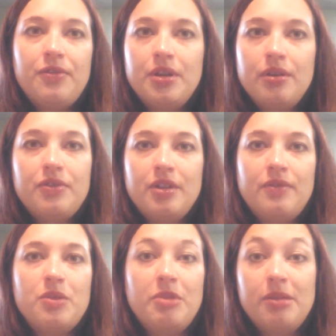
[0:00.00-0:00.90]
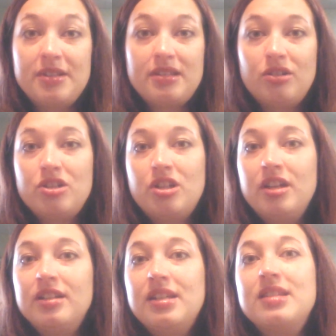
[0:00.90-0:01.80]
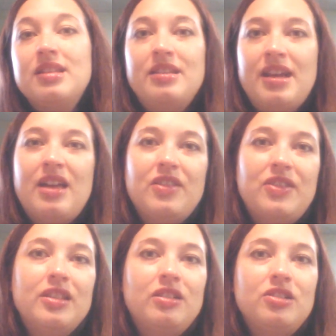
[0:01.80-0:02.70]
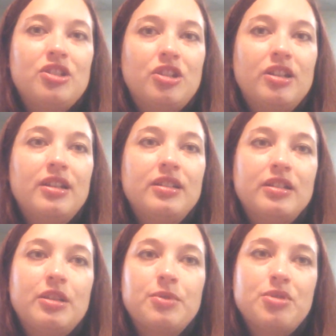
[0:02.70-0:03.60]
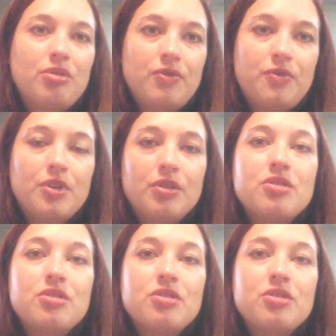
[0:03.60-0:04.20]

if the babies looked good, and he said yeah, that they looked good, and he was sort of,